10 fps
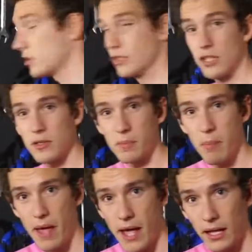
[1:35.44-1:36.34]
just use a
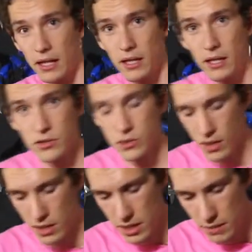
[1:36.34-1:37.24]
pick and
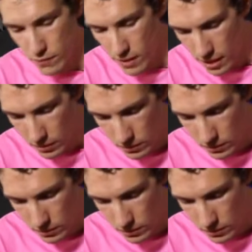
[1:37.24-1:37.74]
try and lever it out.